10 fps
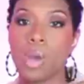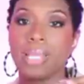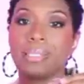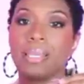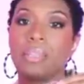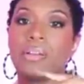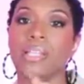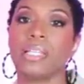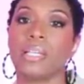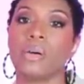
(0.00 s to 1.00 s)
white leather,
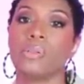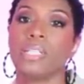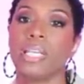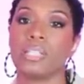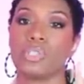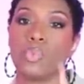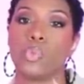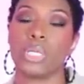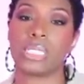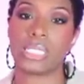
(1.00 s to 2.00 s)
and then it only has the
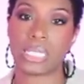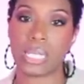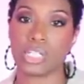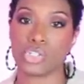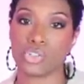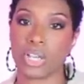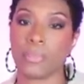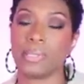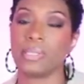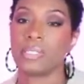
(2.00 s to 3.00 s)
one solid
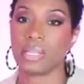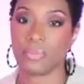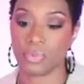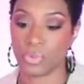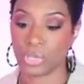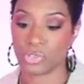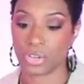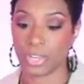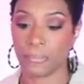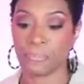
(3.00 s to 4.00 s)
stripe. It doesn't have the red
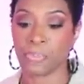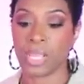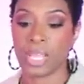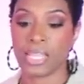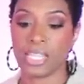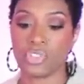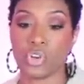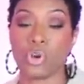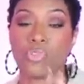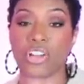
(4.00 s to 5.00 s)
stripe. These
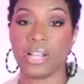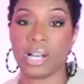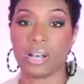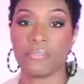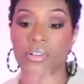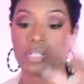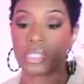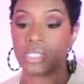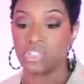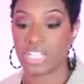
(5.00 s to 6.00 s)
are over at Converse.
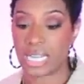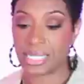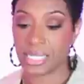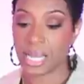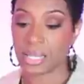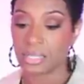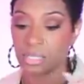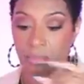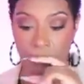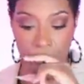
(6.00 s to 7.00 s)
These are
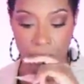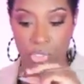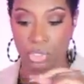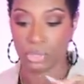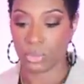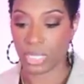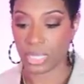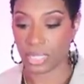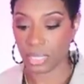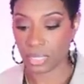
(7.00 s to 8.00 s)
$90, excuse me.
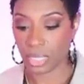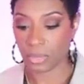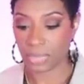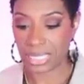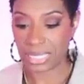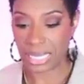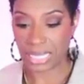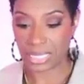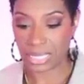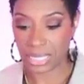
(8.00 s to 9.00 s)
And these come in
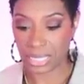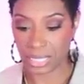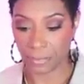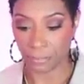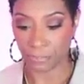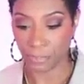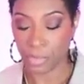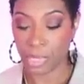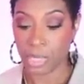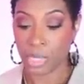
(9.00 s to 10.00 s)
sizes, let's see.
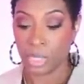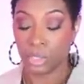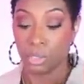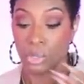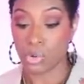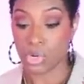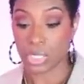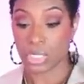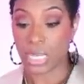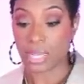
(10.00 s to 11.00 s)

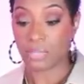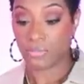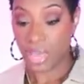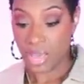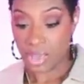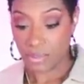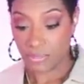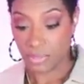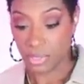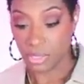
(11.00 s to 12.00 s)
Lord, size
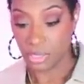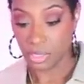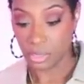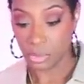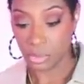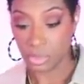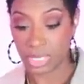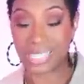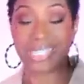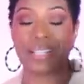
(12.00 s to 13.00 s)
5
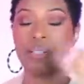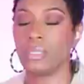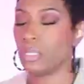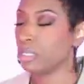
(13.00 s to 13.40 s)
to...